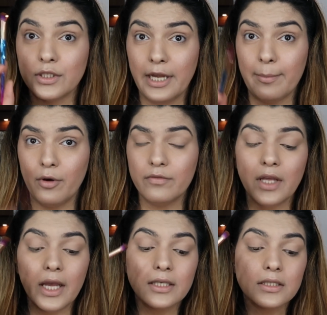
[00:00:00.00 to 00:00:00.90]
tap off
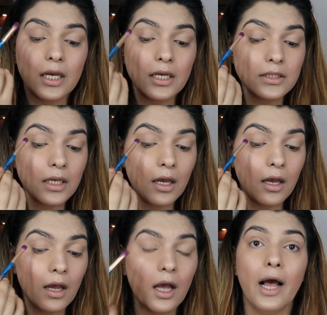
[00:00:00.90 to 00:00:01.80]
the excess,
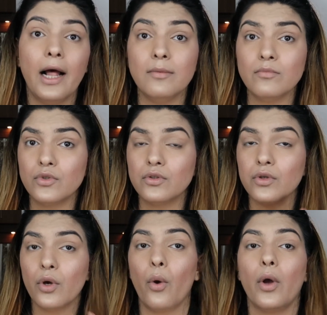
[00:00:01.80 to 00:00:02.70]
and
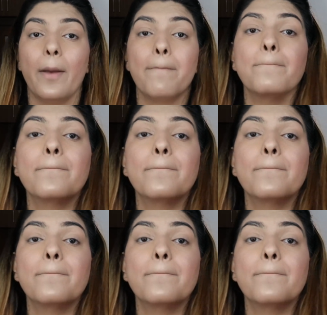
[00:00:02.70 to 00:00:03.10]
okay,